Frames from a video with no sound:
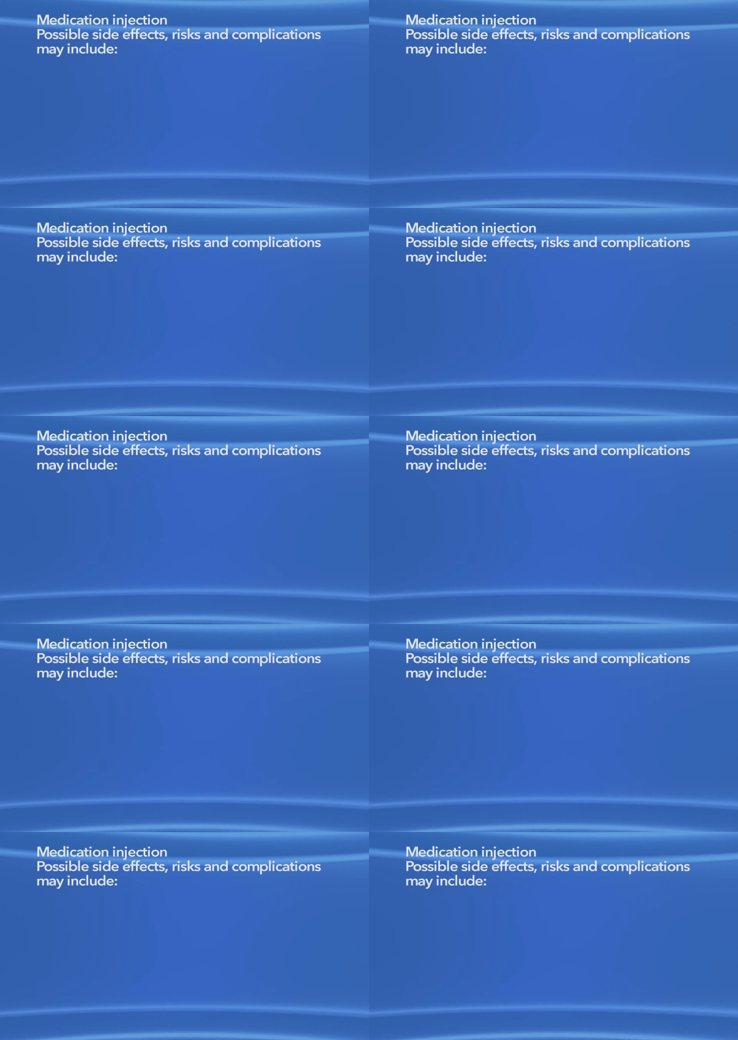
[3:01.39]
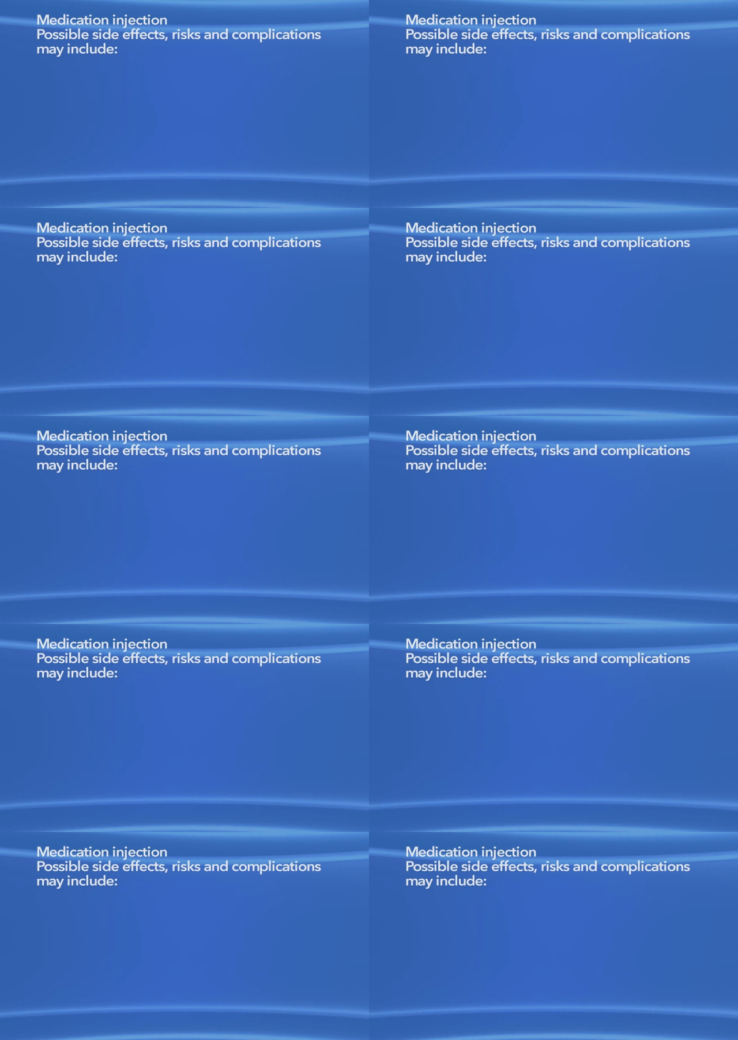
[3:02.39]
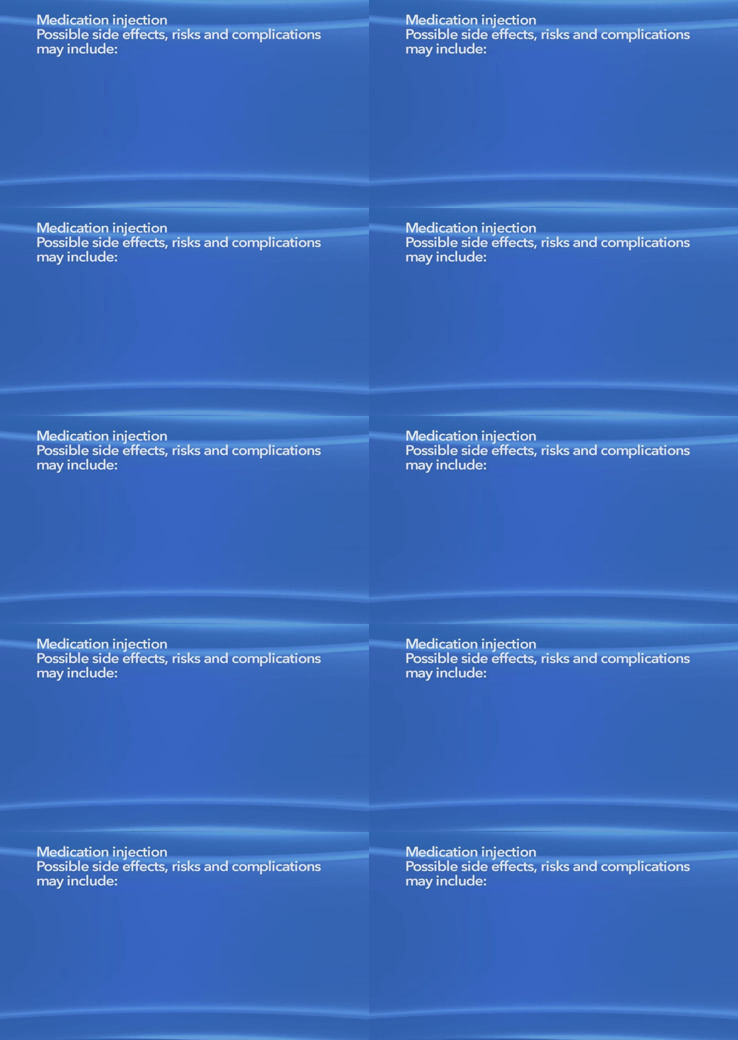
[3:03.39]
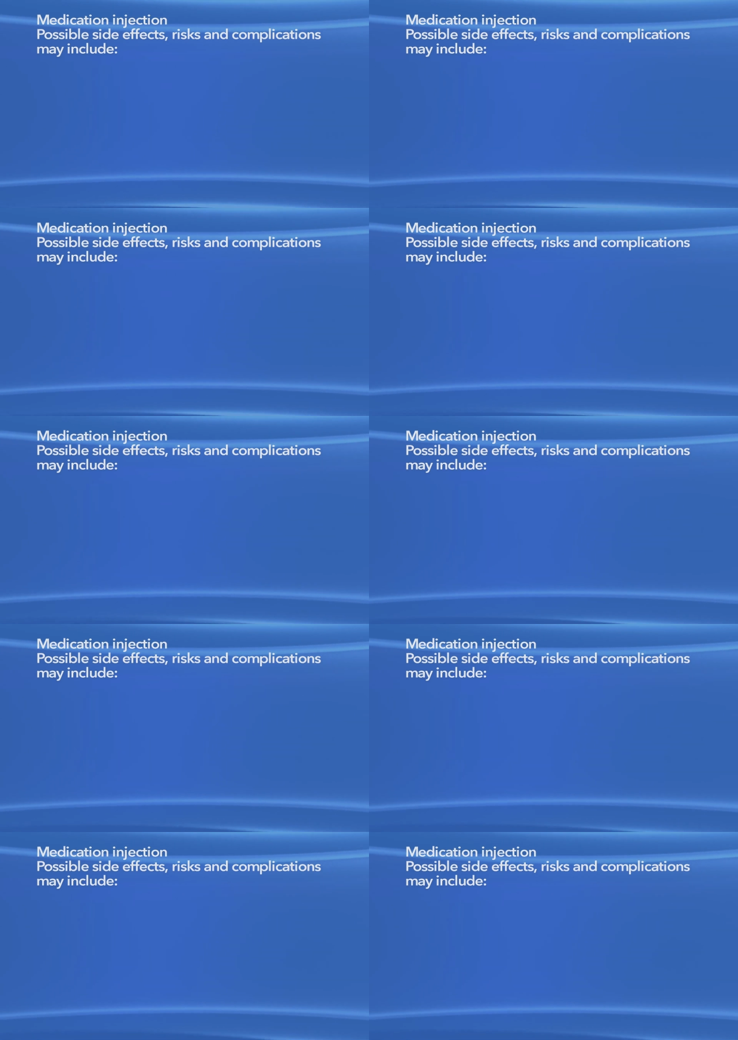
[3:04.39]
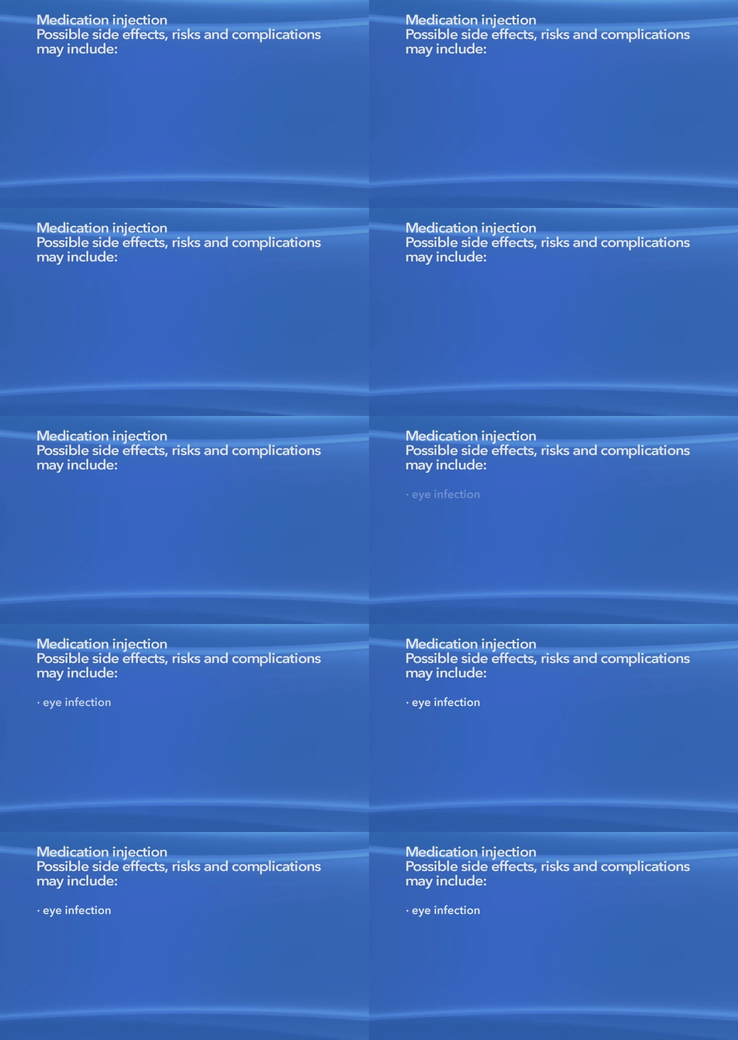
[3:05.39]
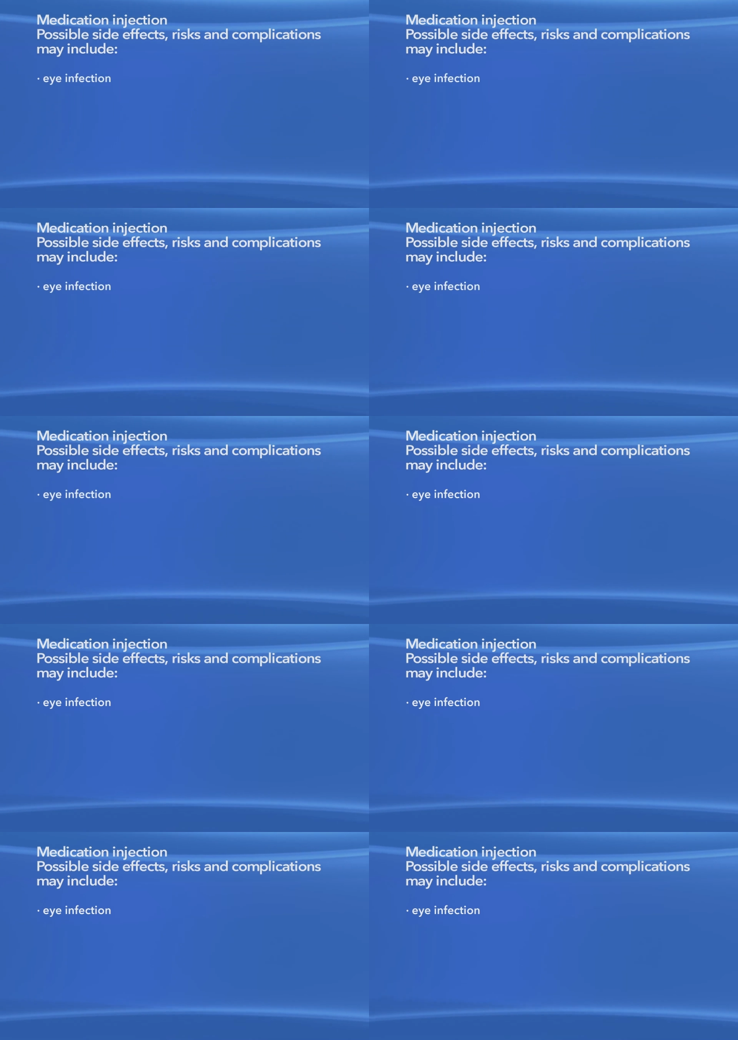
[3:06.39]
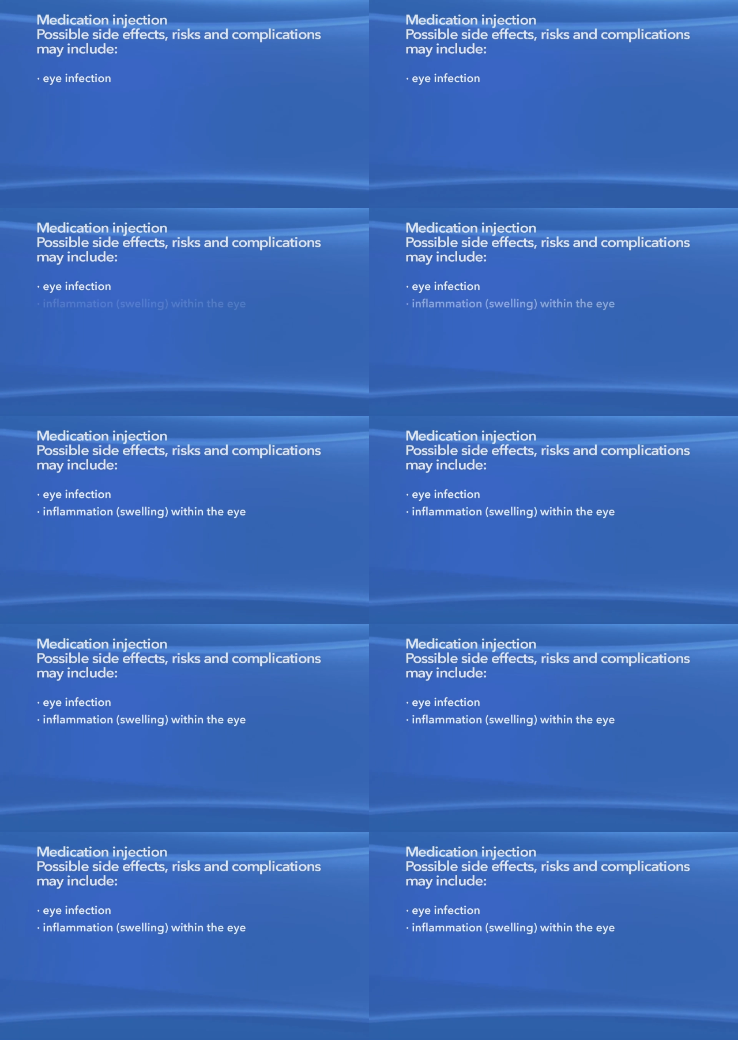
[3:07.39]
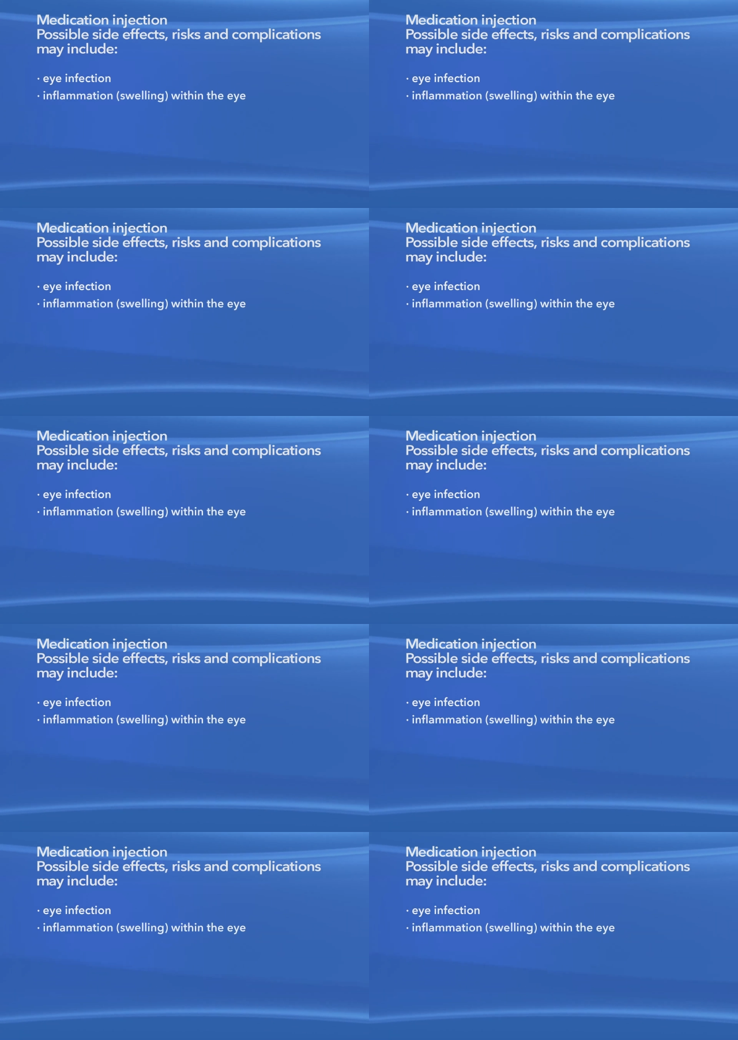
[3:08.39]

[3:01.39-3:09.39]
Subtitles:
[unreadable: no face in view]